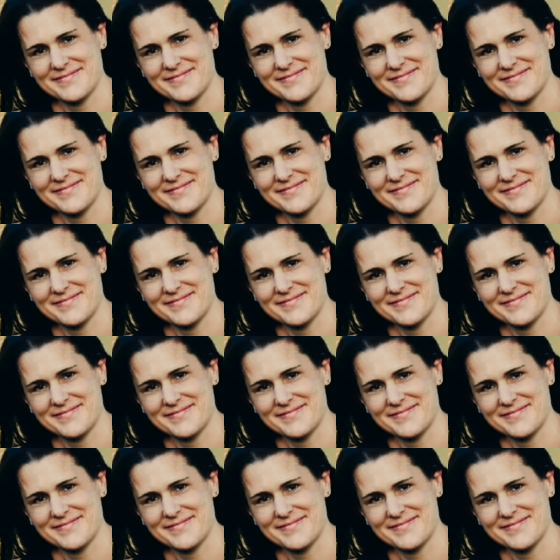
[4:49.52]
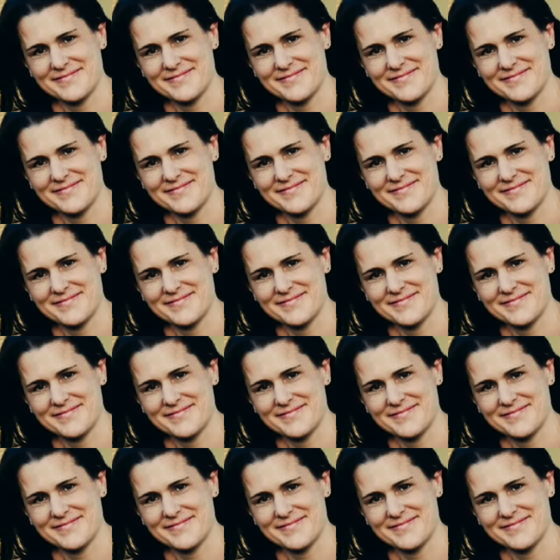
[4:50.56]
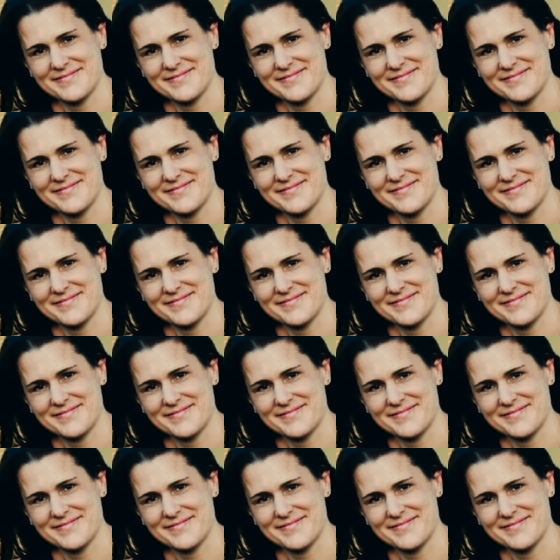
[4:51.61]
This is a still picture; no speech is visible.